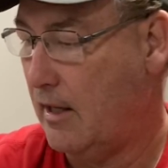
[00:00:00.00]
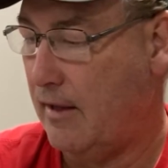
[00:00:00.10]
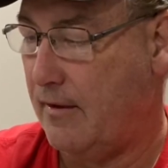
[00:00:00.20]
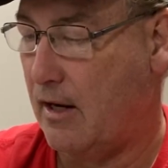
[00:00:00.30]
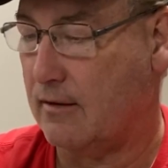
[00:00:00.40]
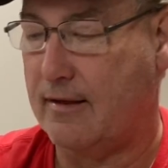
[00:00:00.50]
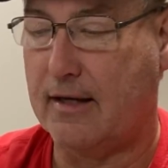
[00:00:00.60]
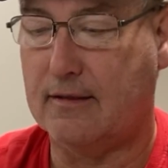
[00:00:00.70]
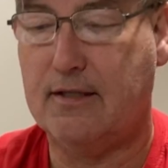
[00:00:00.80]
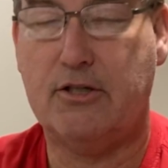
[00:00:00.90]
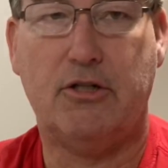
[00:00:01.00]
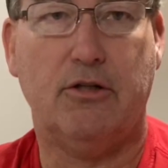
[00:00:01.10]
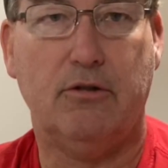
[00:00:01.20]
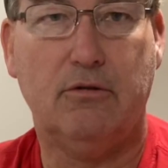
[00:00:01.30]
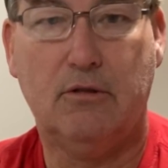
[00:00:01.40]
And then I'll take a
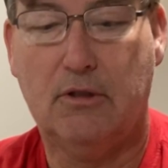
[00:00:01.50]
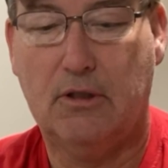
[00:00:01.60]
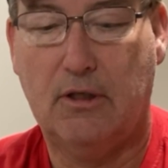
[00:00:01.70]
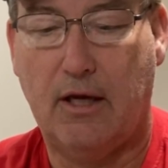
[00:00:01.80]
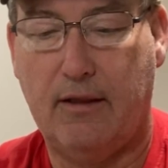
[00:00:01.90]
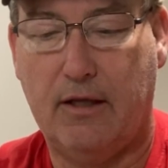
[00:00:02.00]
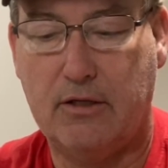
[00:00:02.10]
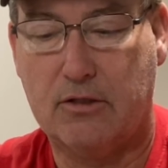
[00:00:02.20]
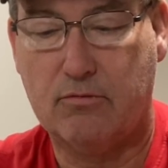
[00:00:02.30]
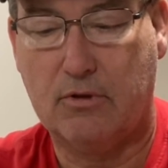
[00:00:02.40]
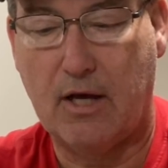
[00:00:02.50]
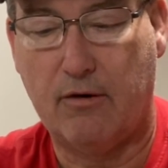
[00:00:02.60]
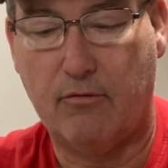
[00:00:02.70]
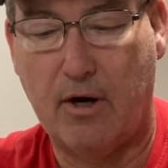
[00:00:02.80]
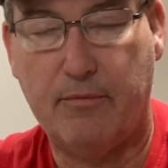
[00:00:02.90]
tissue and then just
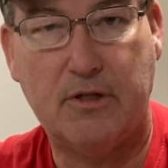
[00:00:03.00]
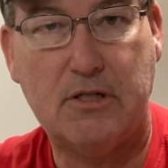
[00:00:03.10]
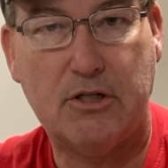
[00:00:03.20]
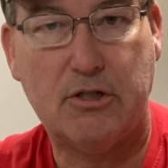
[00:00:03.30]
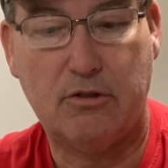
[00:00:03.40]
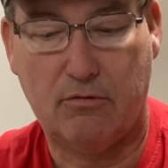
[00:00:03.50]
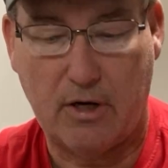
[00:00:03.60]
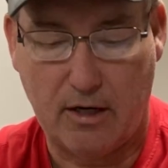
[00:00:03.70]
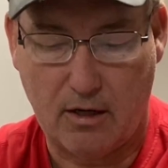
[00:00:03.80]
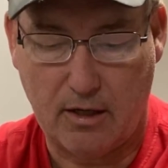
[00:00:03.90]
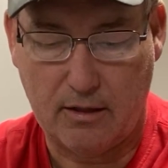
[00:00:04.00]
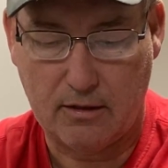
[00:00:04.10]
kind of rub the tissue right on it,